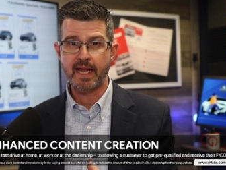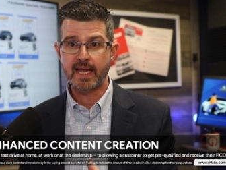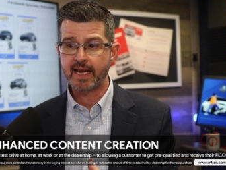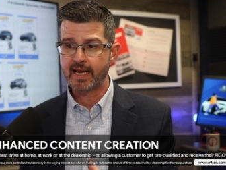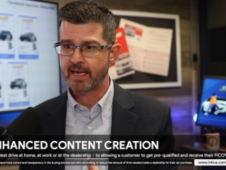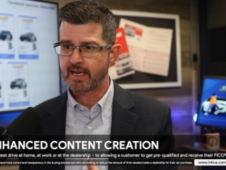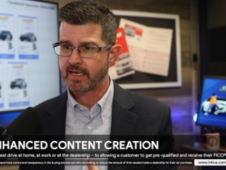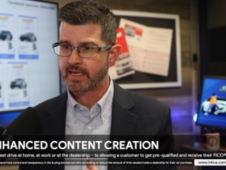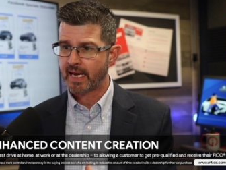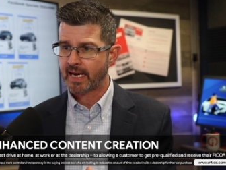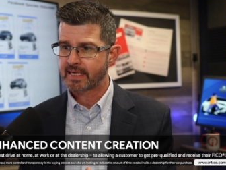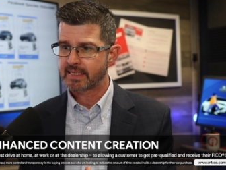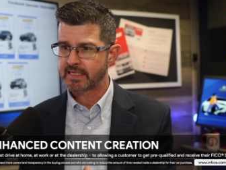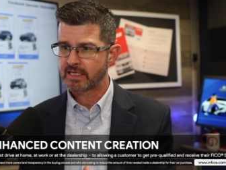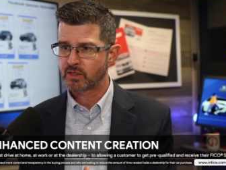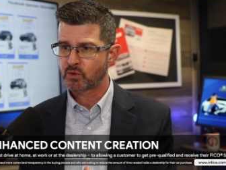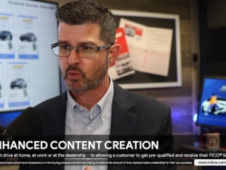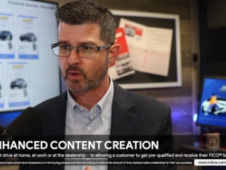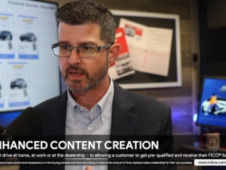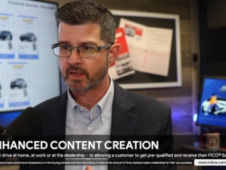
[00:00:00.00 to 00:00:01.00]
a
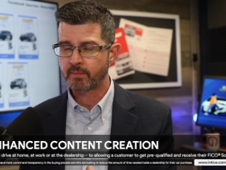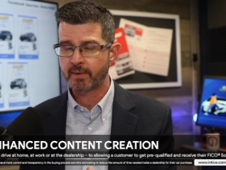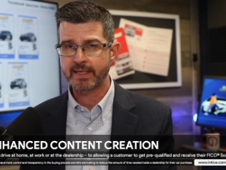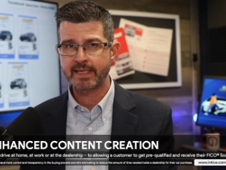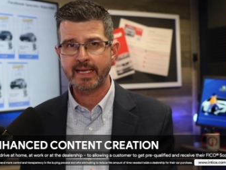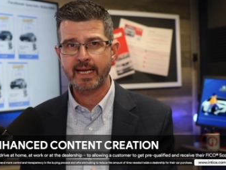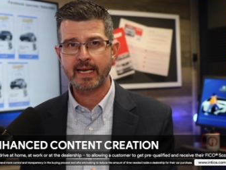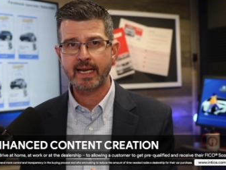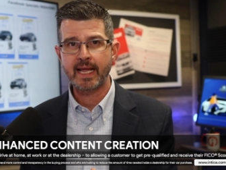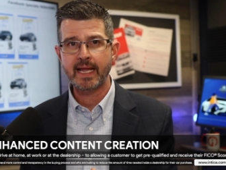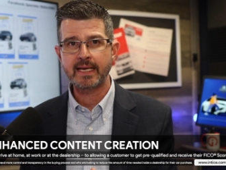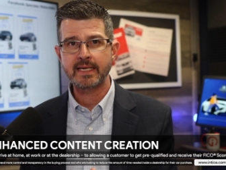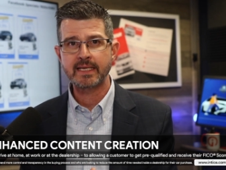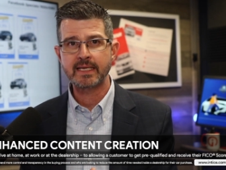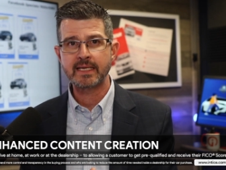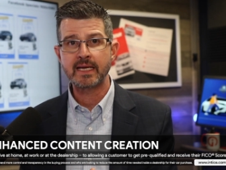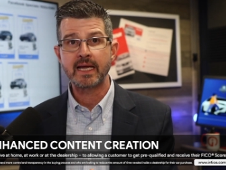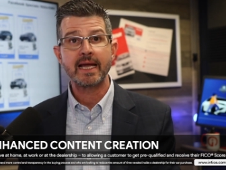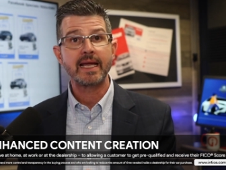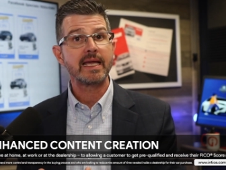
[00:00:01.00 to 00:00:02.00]
1920 by
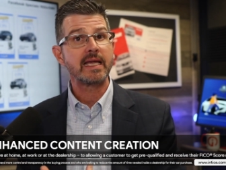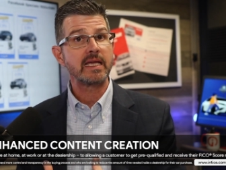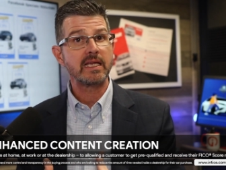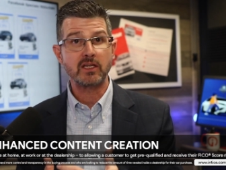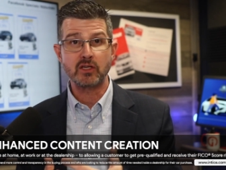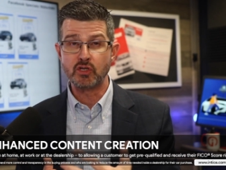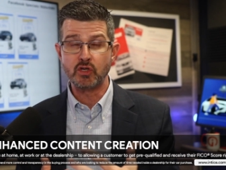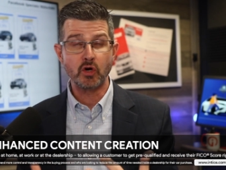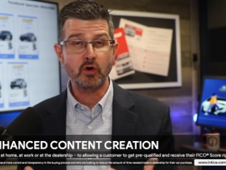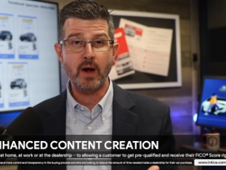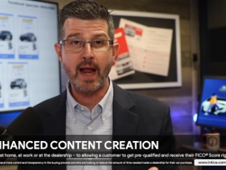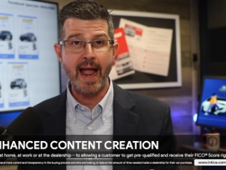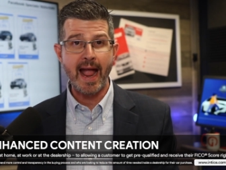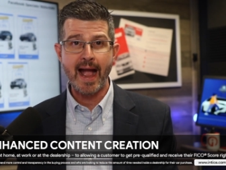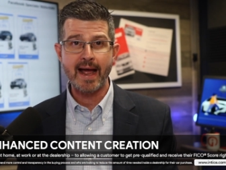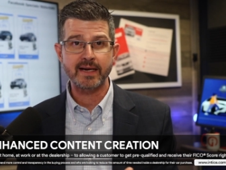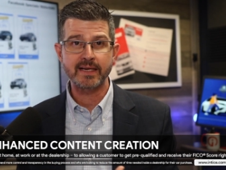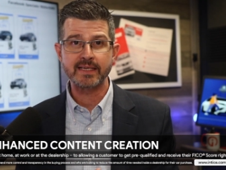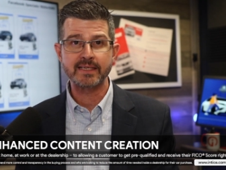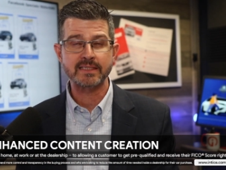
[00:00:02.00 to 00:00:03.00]
1080, your
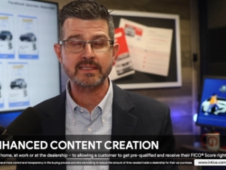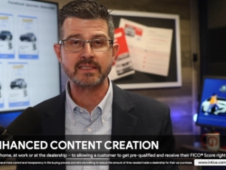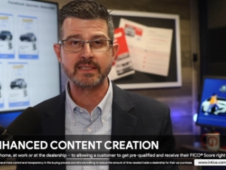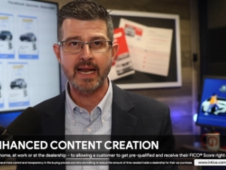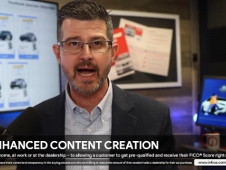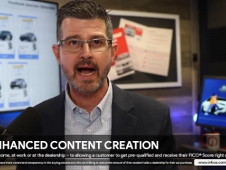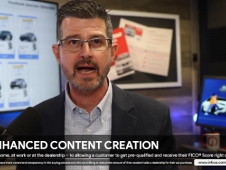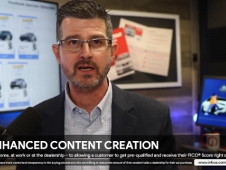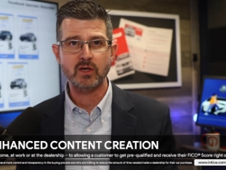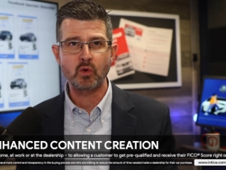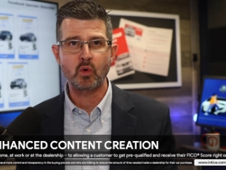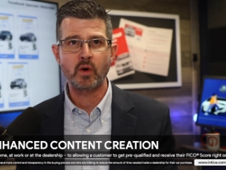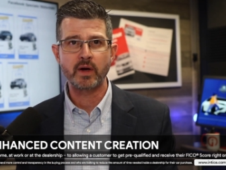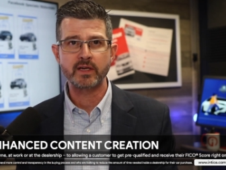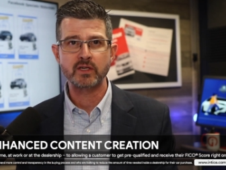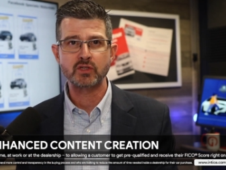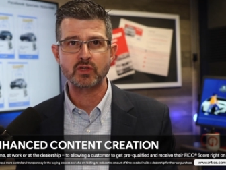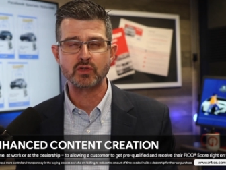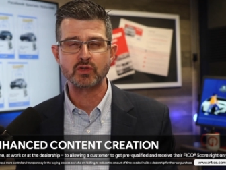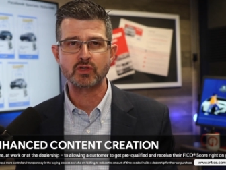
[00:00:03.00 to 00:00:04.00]
ad is not
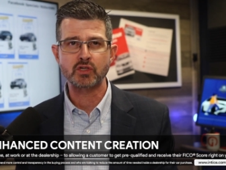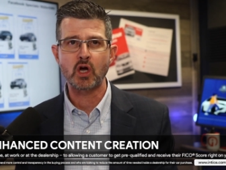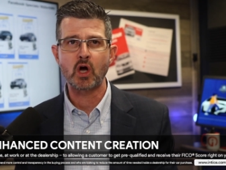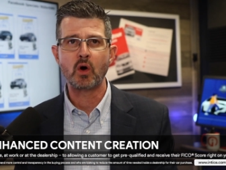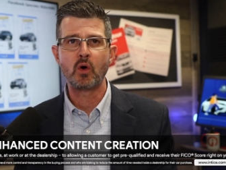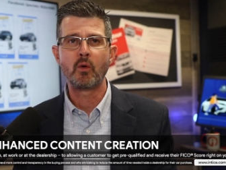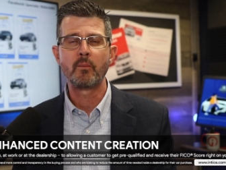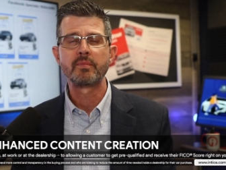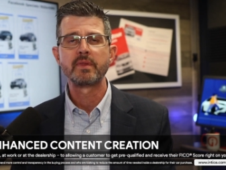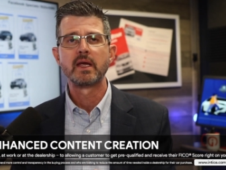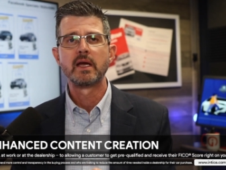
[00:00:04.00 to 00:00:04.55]
going to show.